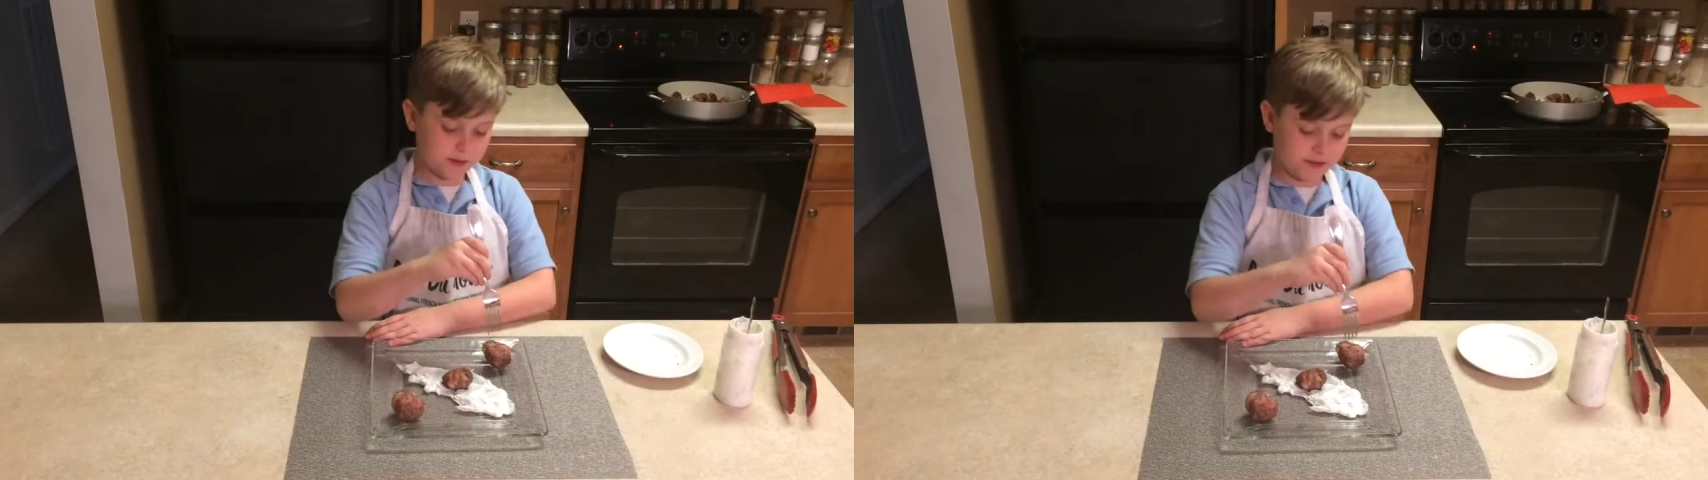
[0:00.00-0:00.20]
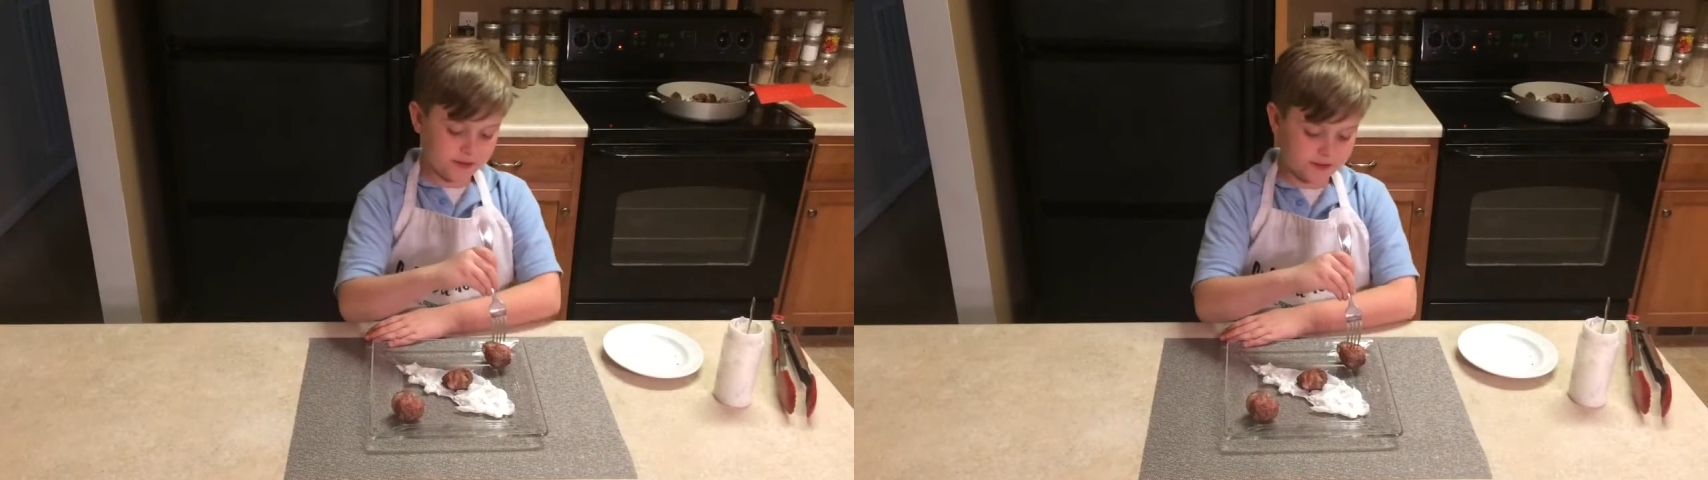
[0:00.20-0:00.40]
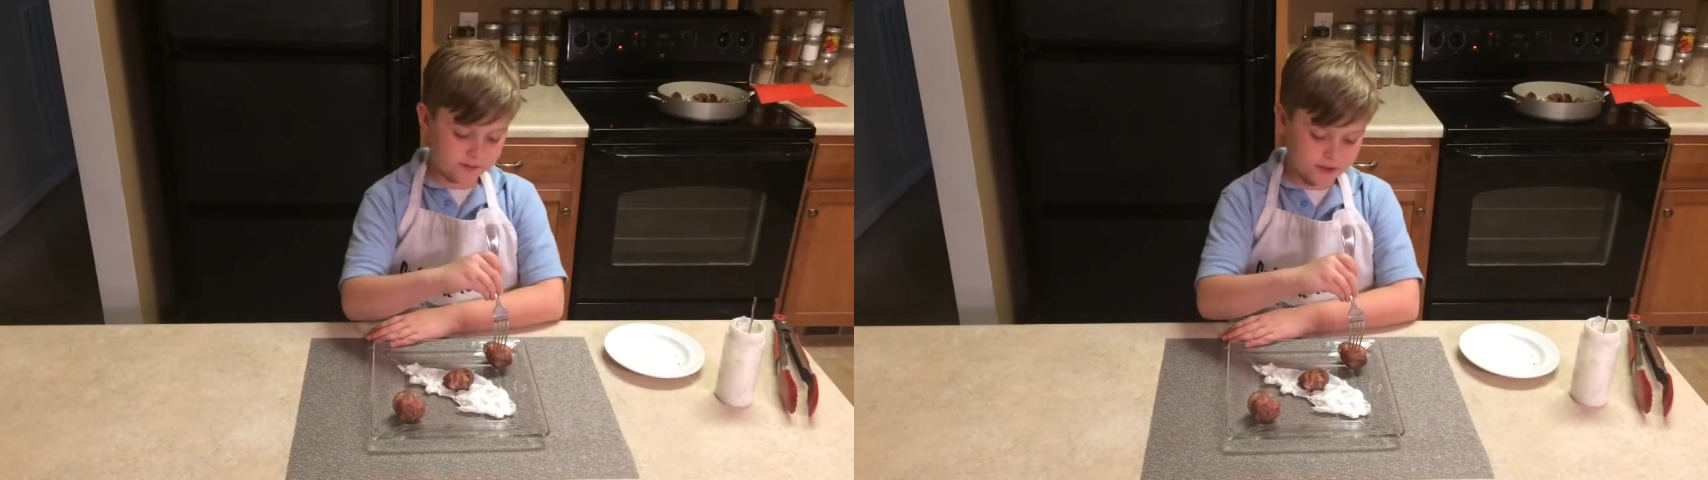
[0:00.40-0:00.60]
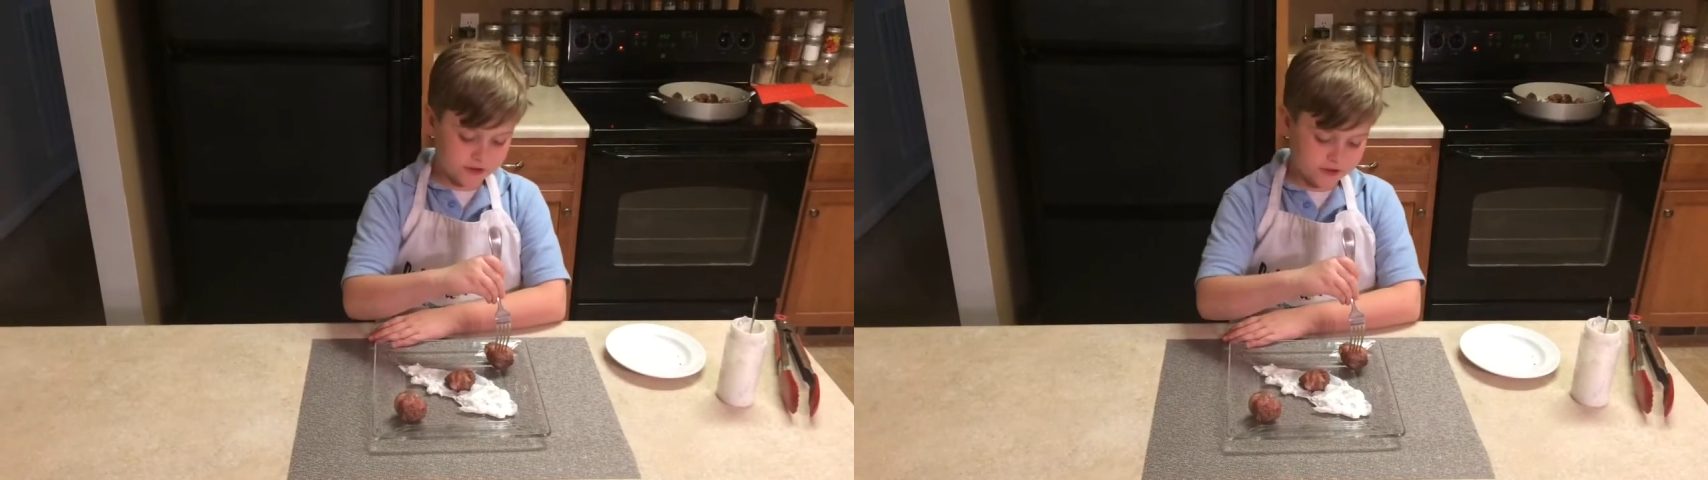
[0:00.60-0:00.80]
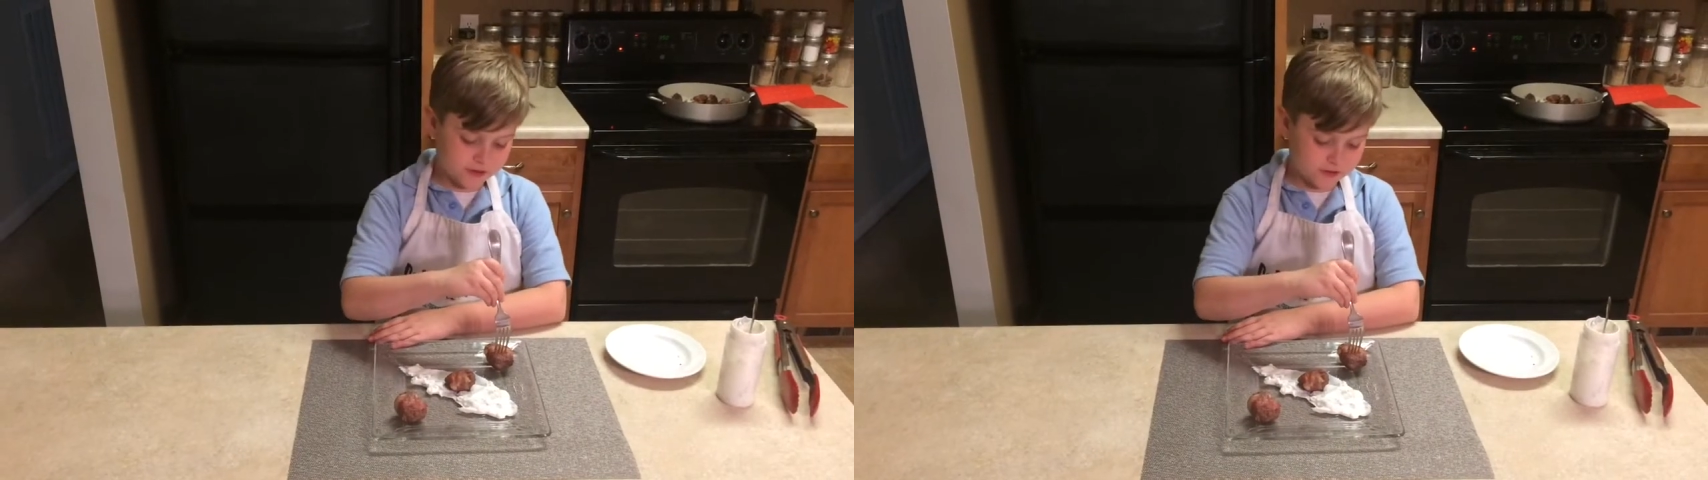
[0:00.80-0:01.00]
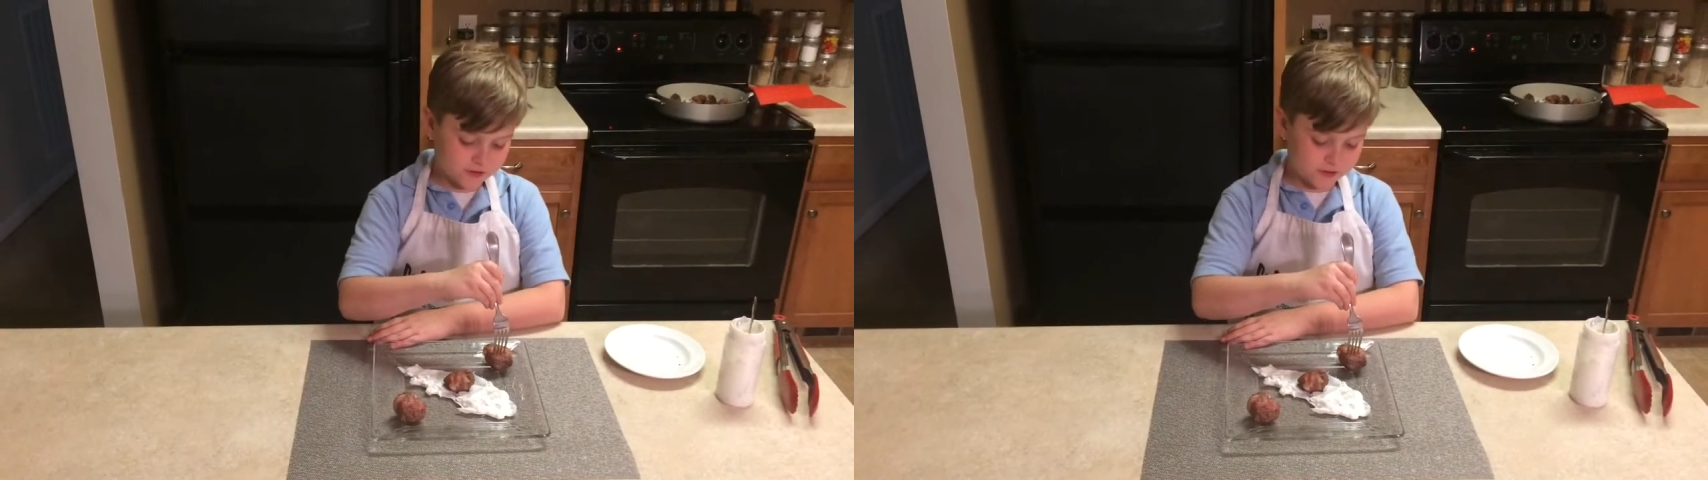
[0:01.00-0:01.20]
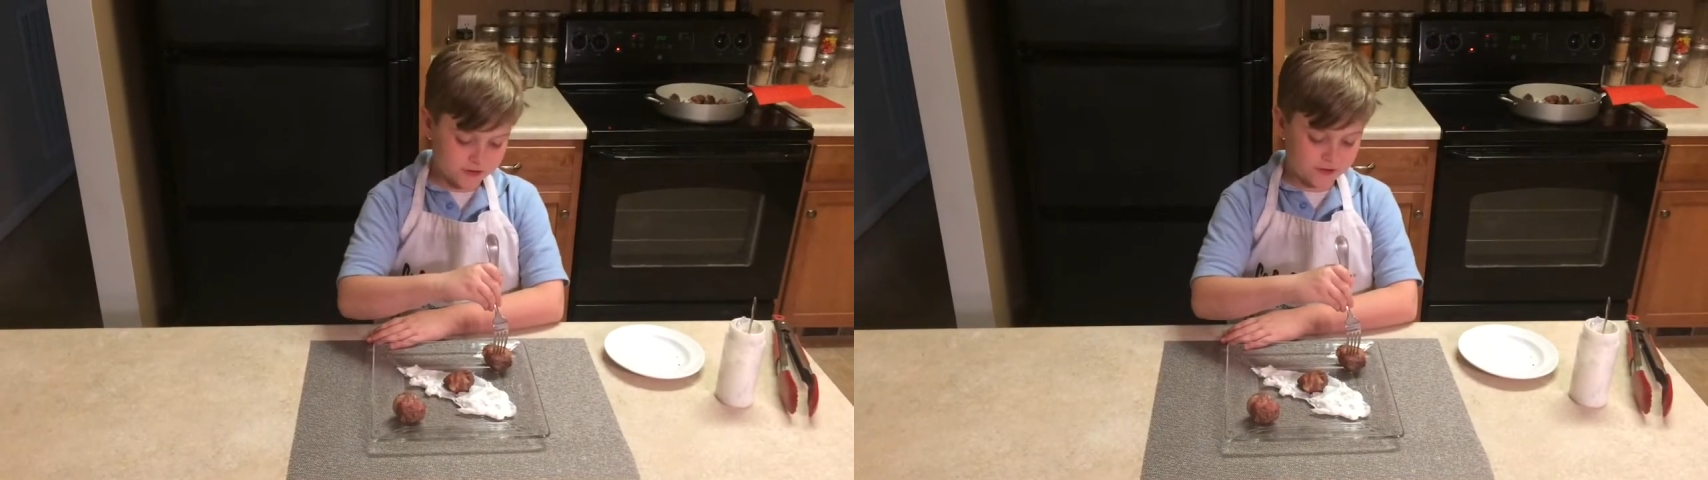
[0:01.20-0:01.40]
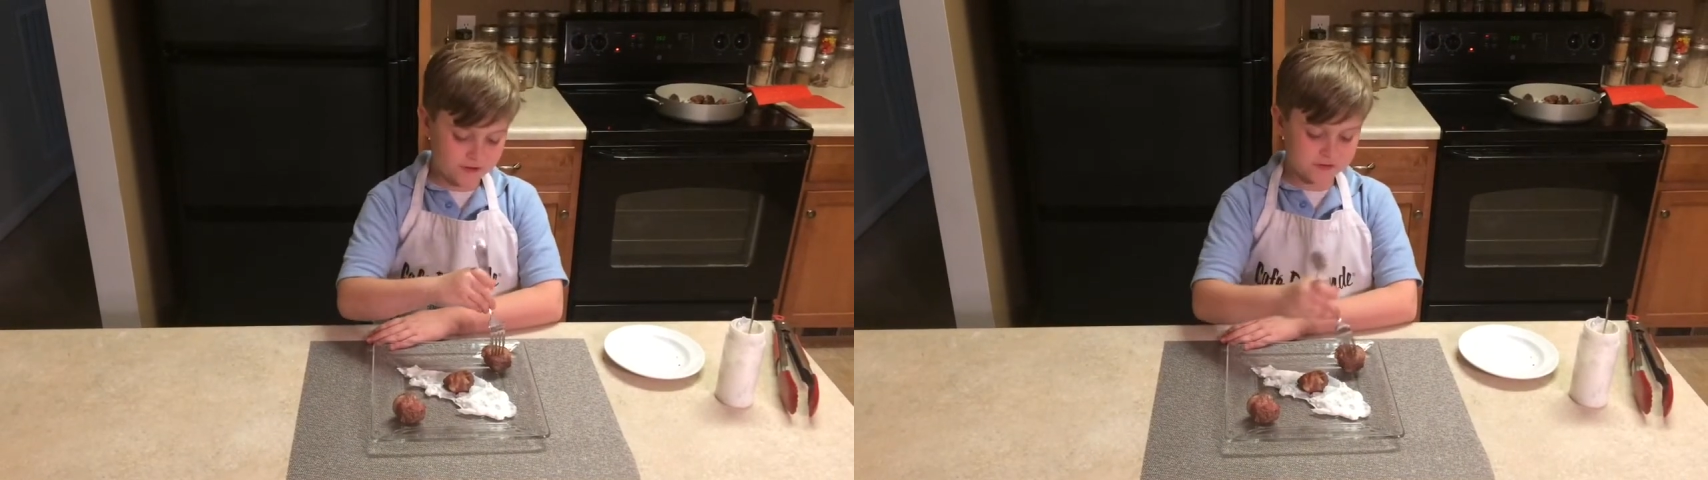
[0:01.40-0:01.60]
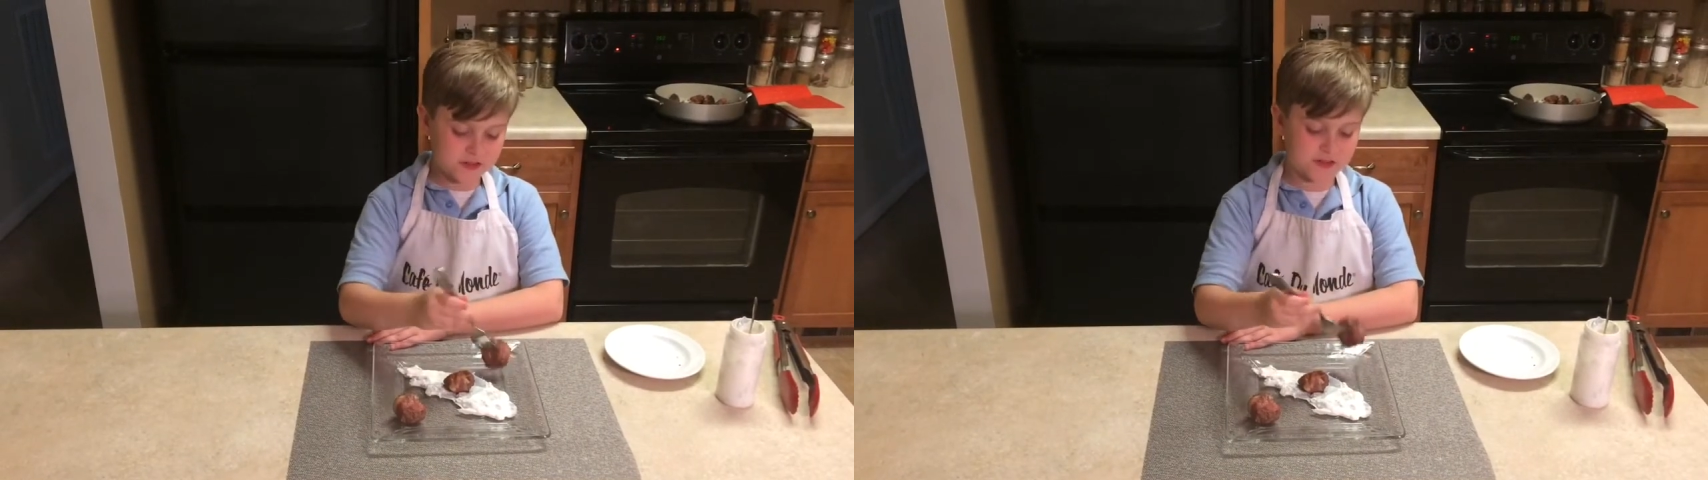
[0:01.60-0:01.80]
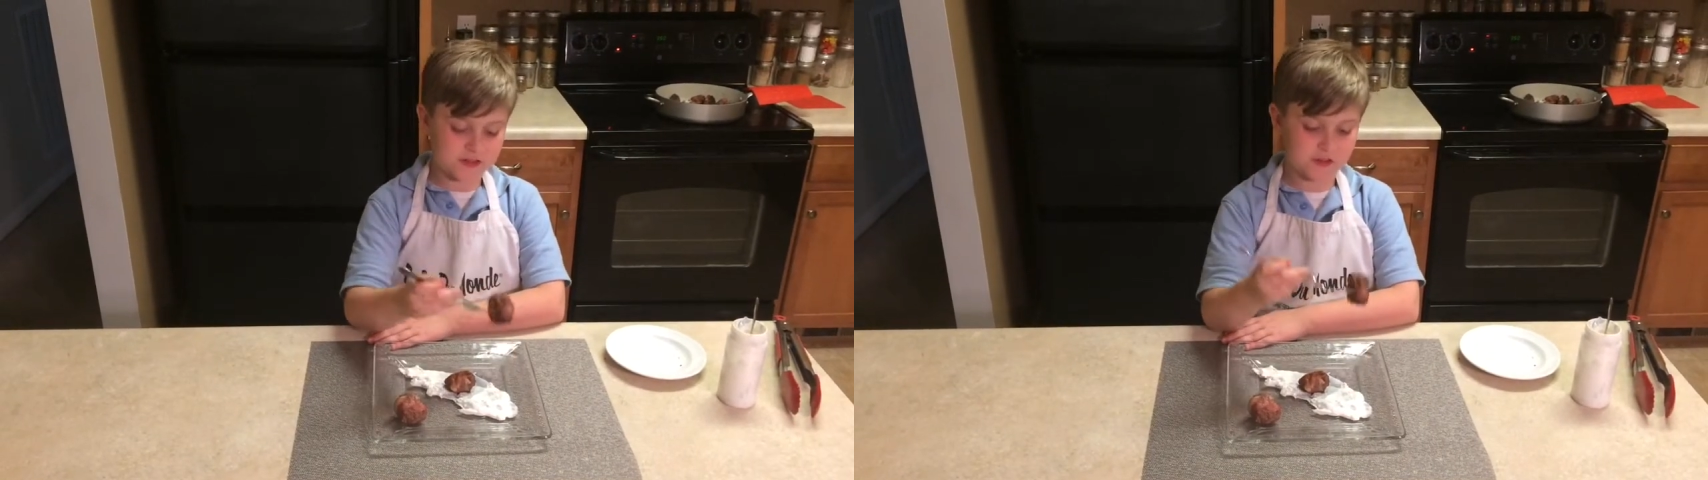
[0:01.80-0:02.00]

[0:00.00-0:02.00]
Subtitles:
plate it, they just look good enough to eat.